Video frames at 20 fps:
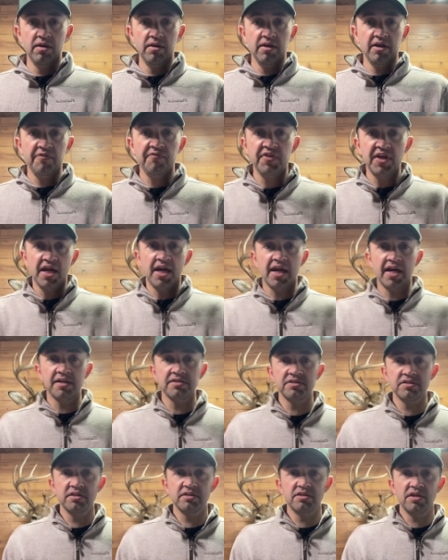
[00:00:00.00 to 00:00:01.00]
If the
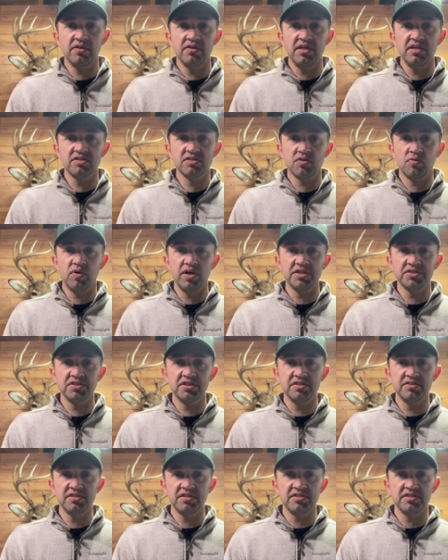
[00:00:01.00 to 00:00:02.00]
answer to these
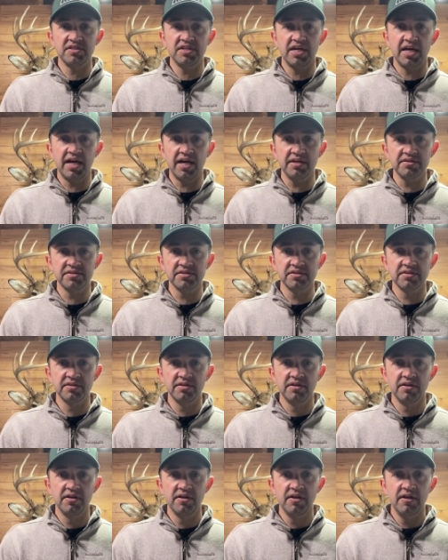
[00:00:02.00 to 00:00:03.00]
questions is yes,
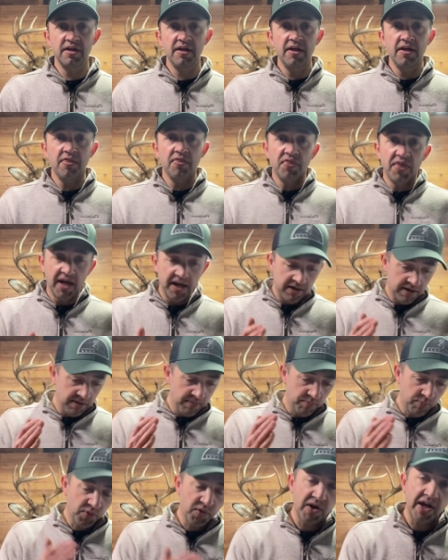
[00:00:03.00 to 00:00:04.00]
then
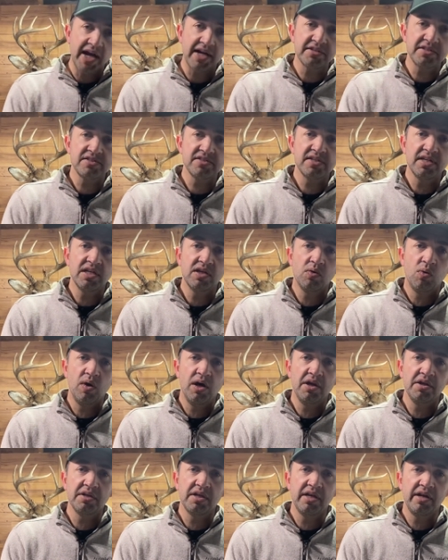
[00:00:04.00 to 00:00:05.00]
practicing
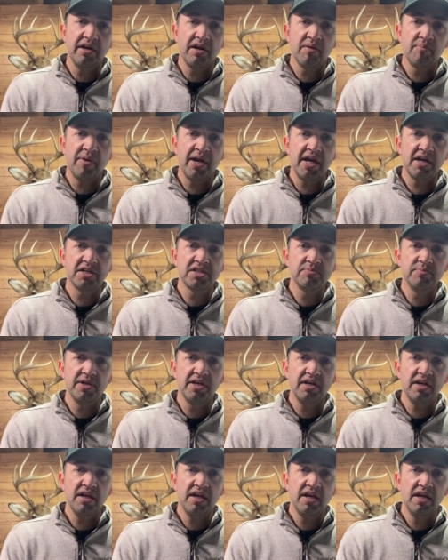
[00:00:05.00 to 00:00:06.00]
quality deer
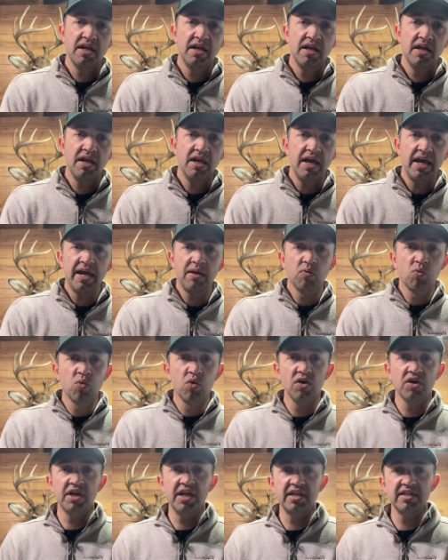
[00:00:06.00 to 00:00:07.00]
management and
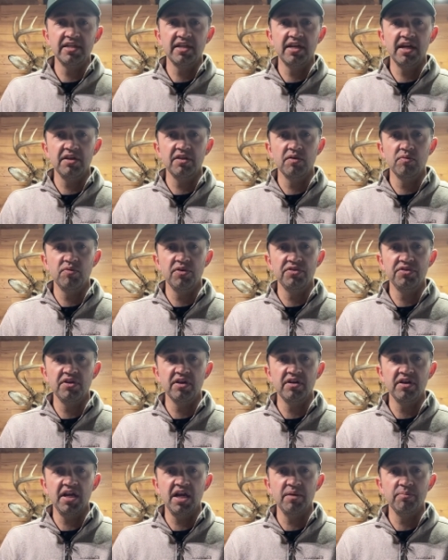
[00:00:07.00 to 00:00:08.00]
working together with
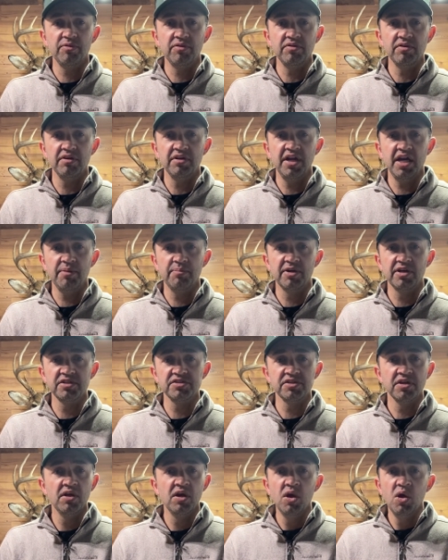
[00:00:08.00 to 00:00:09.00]
your
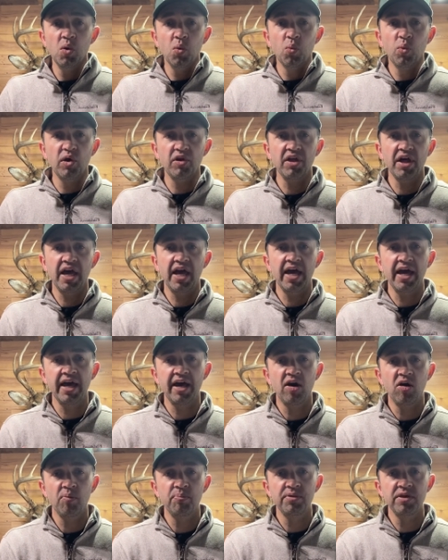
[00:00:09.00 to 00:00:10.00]
neighbors will
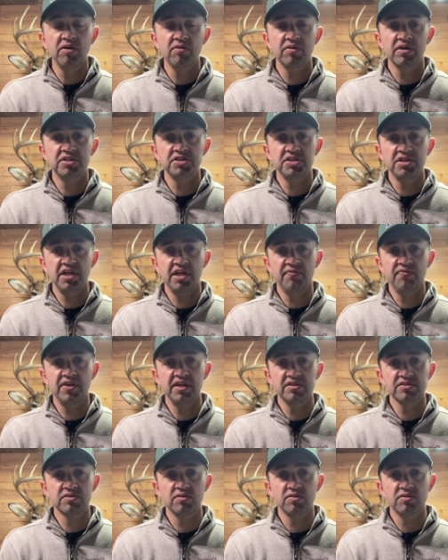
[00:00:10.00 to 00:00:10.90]
help you achieve these